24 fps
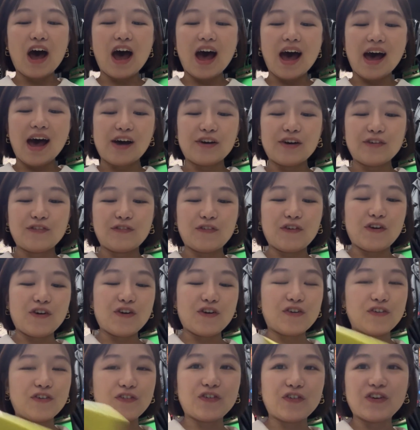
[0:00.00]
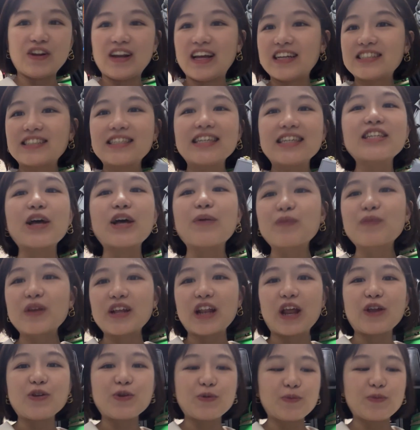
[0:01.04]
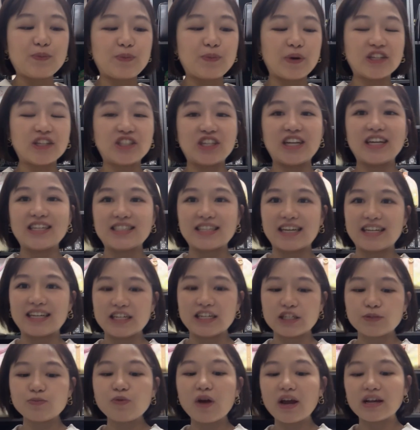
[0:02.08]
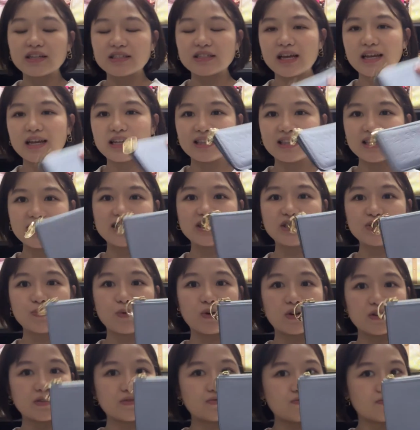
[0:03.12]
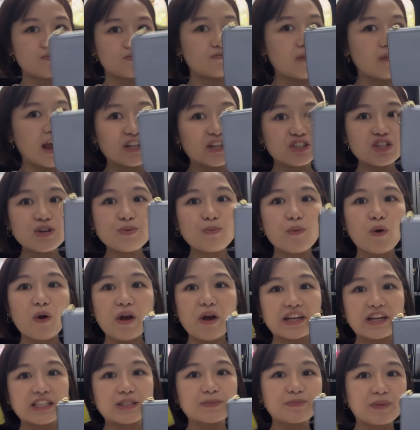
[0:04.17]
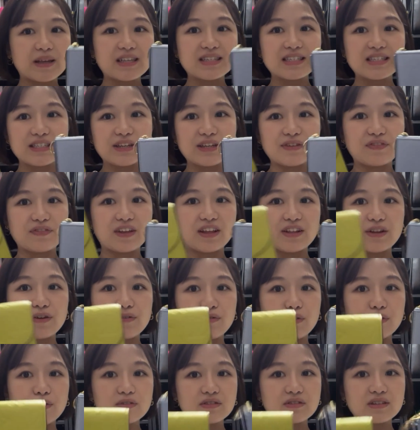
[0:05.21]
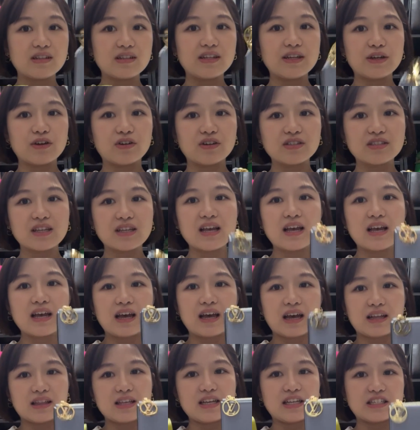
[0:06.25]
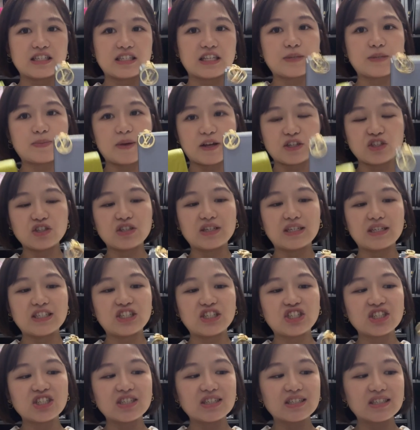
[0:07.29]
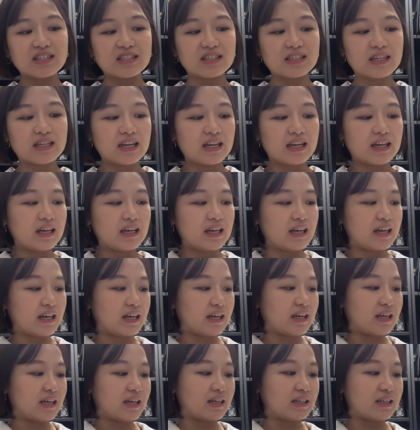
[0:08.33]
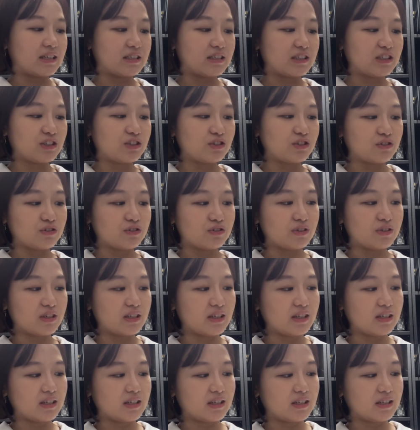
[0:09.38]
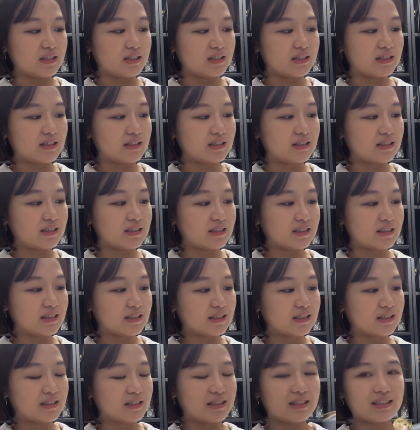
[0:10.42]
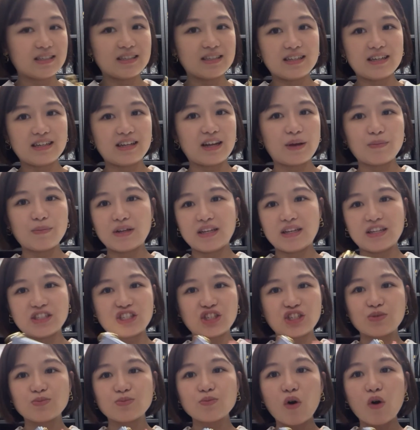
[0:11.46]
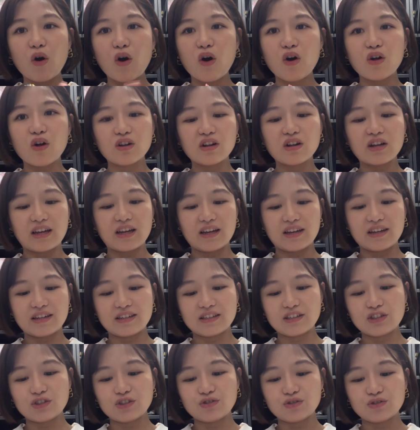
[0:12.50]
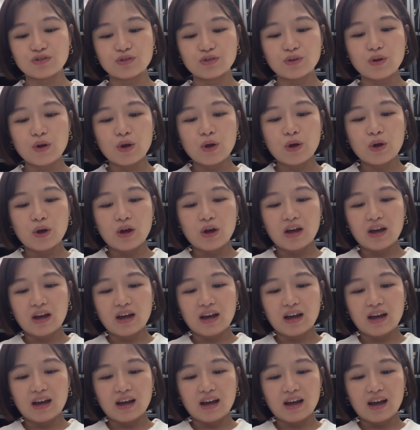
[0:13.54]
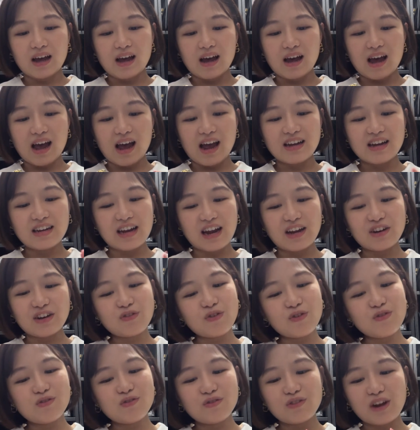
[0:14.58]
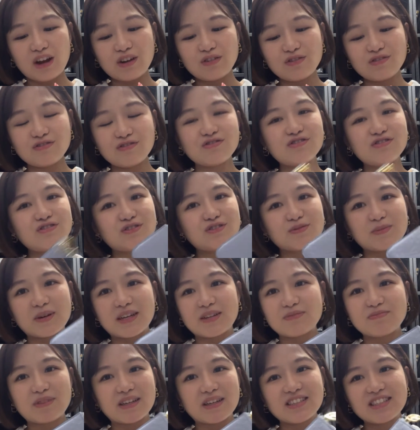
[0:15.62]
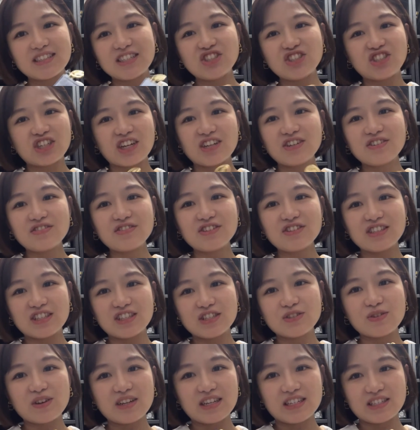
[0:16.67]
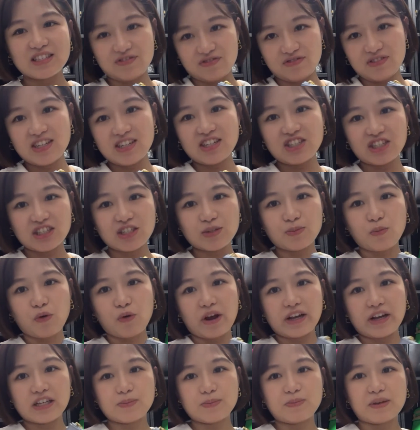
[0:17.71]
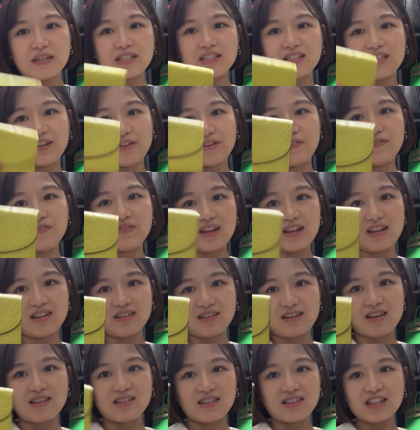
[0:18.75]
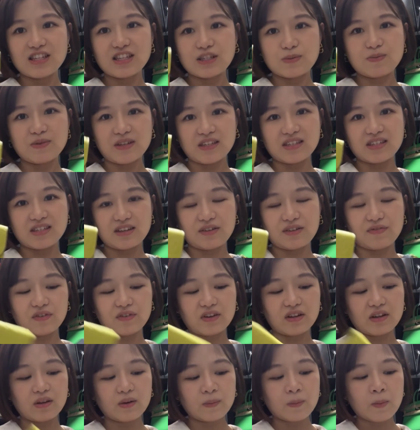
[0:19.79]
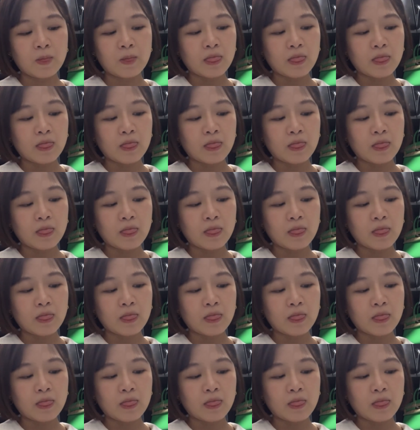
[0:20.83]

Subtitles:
For let's say something that you purchased at this price, and this was actually more expensive than the Rosalie because I think it's a special edition, and you know, it is, I mean, it's small, and you know, I don't know, but in general this one is really just more expensive than this piece even.